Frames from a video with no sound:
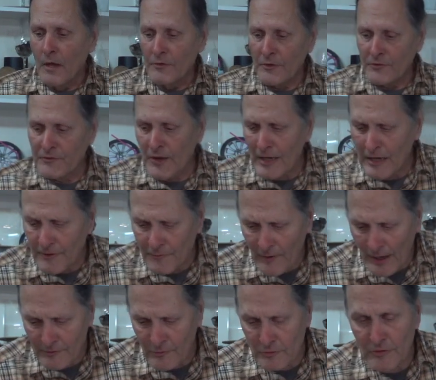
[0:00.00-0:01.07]
The second
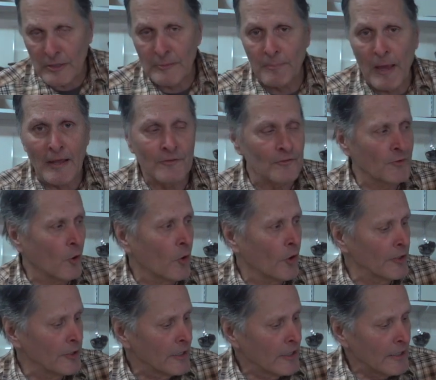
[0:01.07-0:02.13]
factor it depends
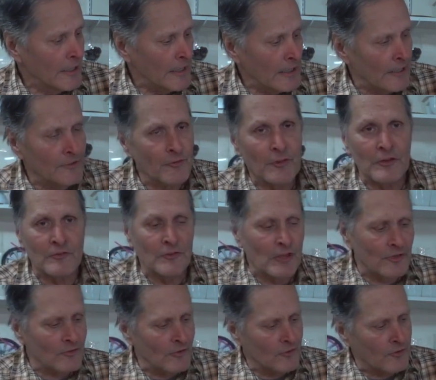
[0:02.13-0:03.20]
on is the
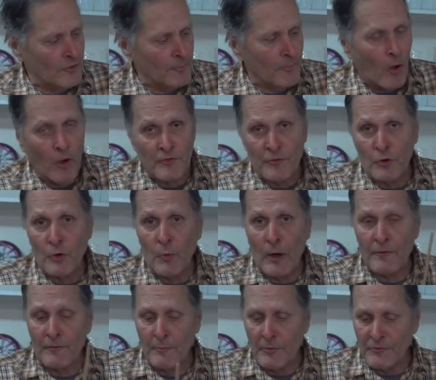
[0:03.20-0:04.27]
distance the balls are
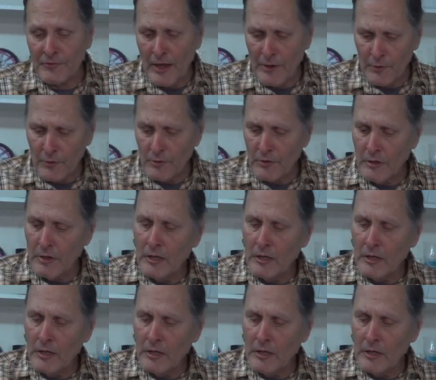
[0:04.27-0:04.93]
away from the center.